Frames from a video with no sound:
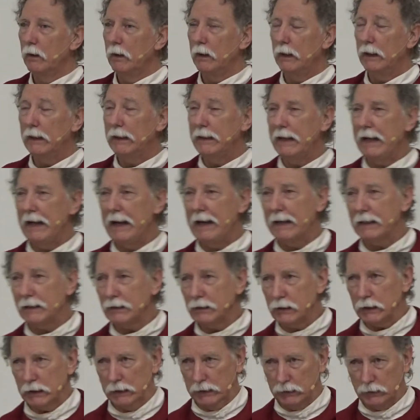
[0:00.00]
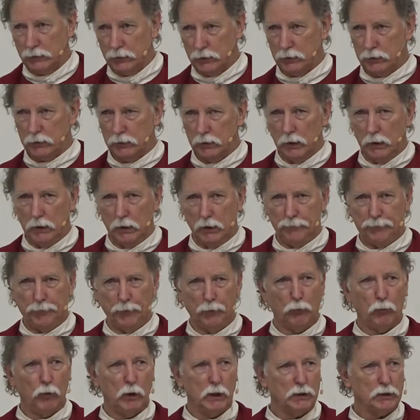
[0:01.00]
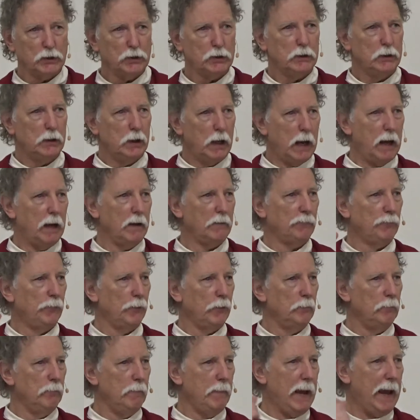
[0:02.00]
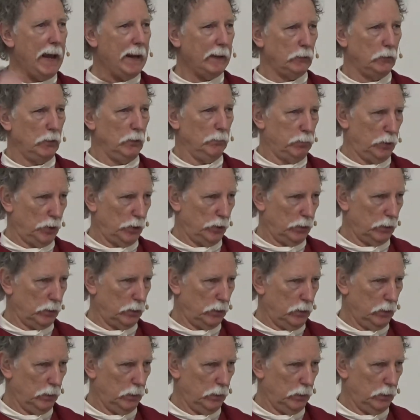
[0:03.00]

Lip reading: In essence, if it was not for Magdeburg,